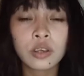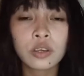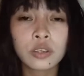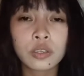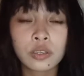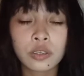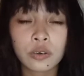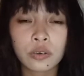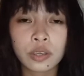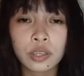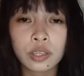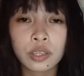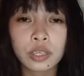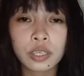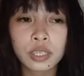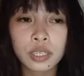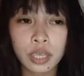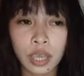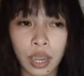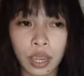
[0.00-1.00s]
So in
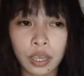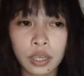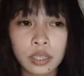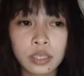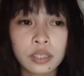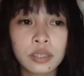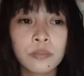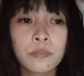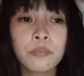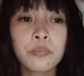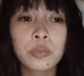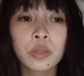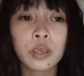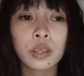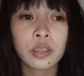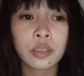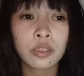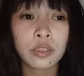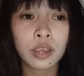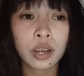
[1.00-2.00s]
this case,
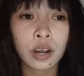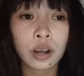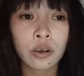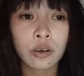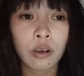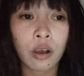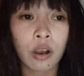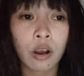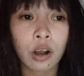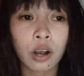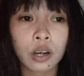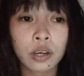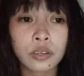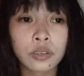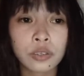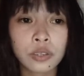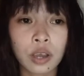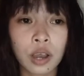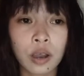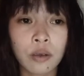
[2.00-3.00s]
there are
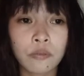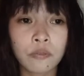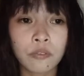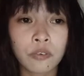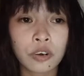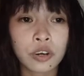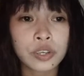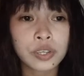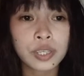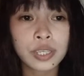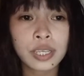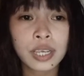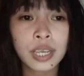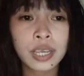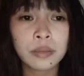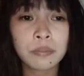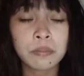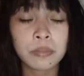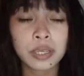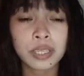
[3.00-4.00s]
some
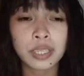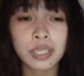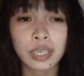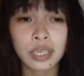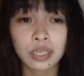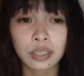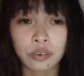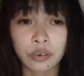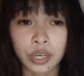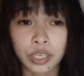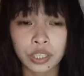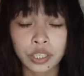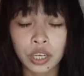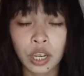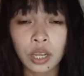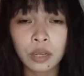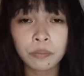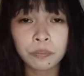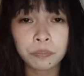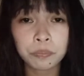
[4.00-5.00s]
foreseen
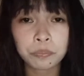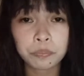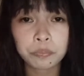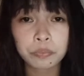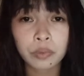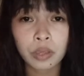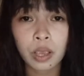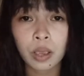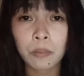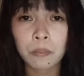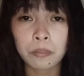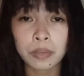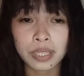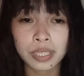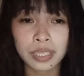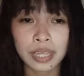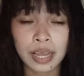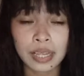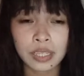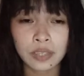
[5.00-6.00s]
misdeclaration,
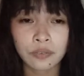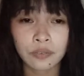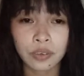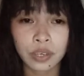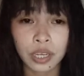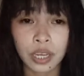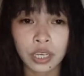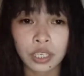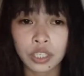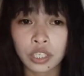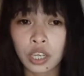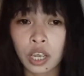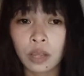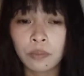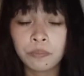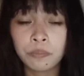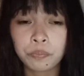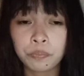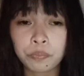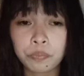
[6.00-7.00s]

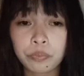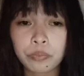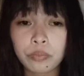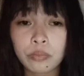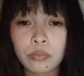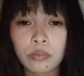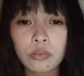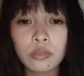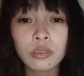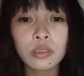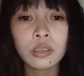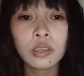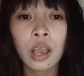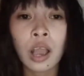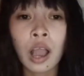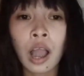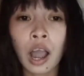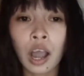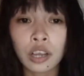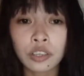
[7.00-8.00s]
misclassification,
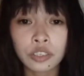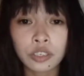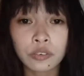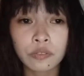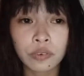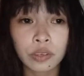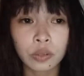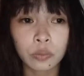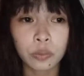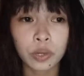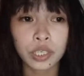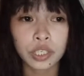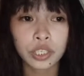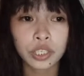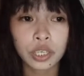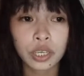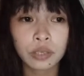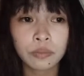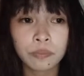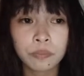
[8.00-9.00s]

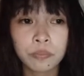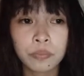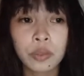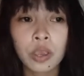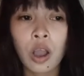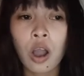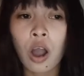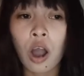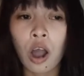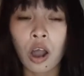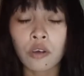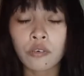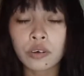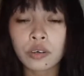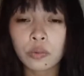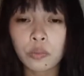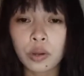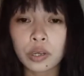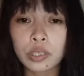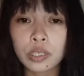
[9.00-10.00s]
undervaluation, over
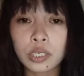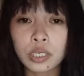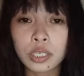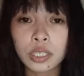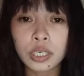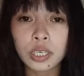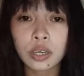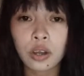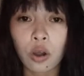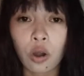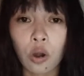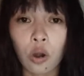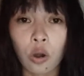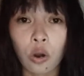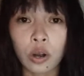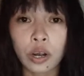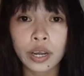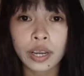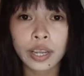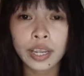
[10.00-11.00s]
quantity,
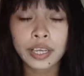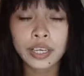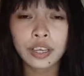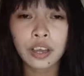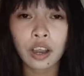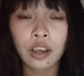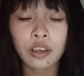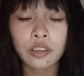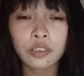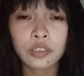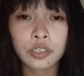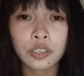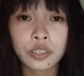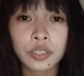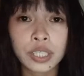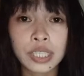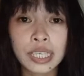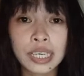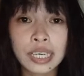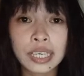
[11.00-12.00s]
or any other
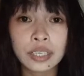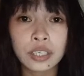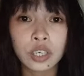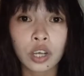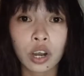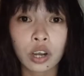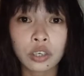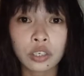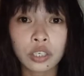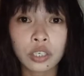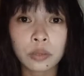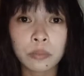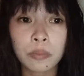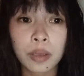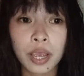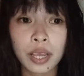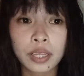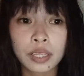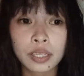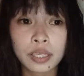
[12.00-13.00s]
seen
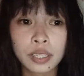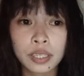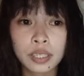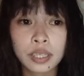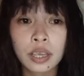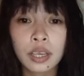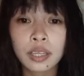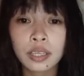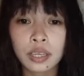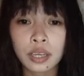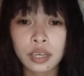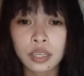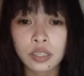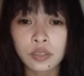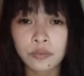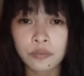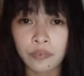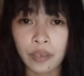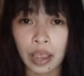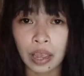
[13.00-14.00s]
contrabands that
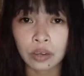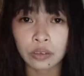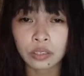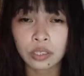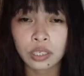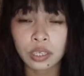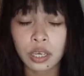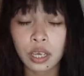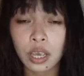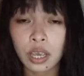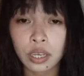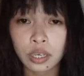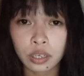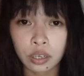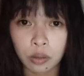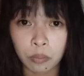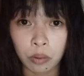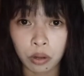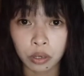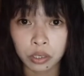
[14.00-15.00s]
is found in the
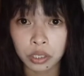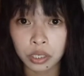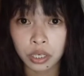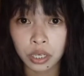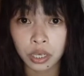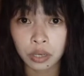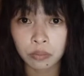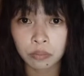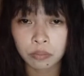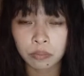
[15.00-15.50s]
commodity.